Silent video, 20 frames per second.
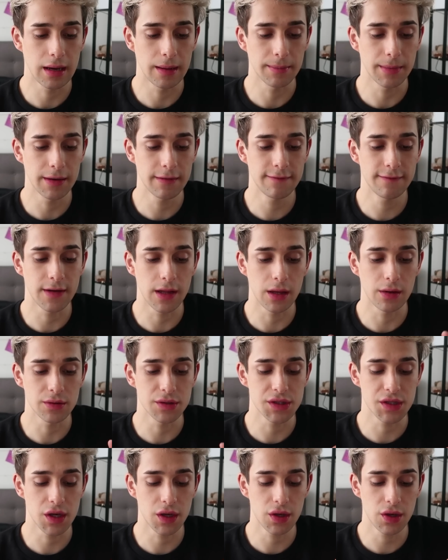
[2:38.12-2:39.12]
I'm gonna follow
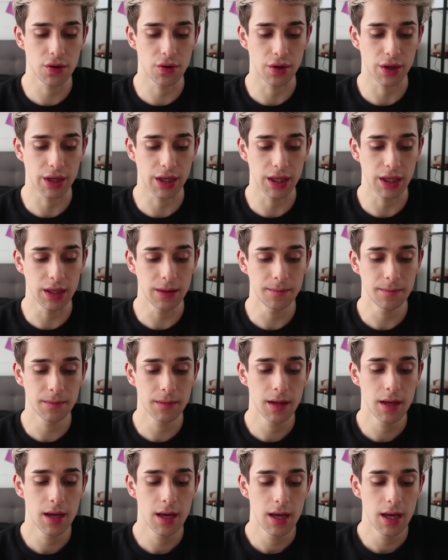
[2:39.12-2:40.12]
Dion Yorkie,
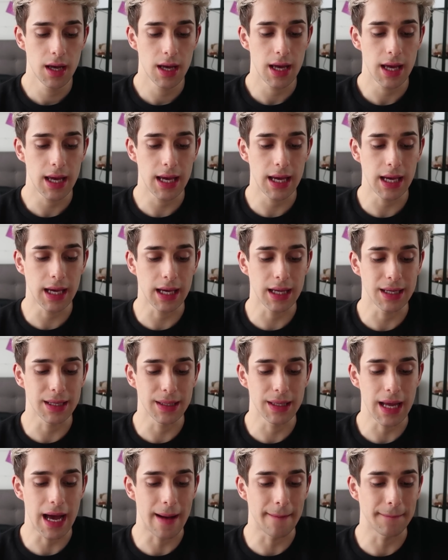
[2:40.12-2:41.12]

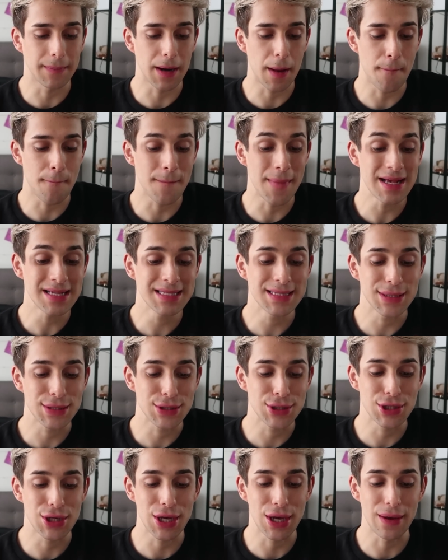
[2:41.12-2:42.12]
and I'm gonna
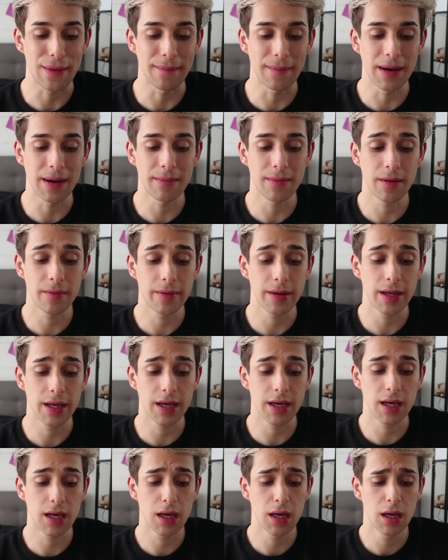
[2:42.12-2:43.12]
message him, and I'm gonna be
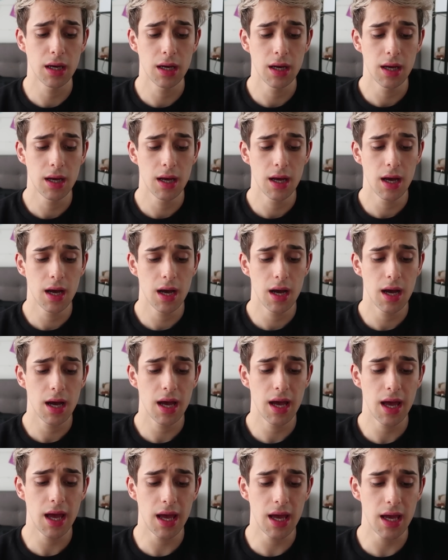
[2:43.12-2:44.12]
like,
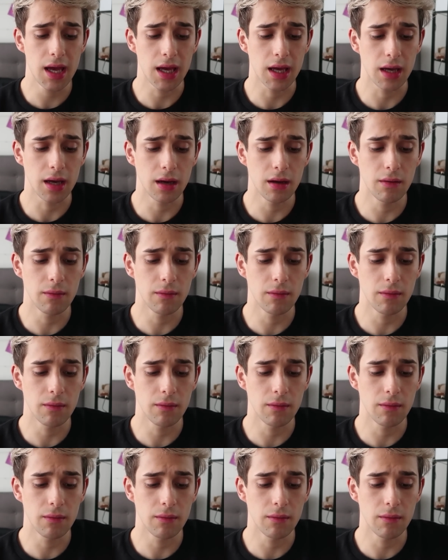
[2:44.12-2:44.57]
hey,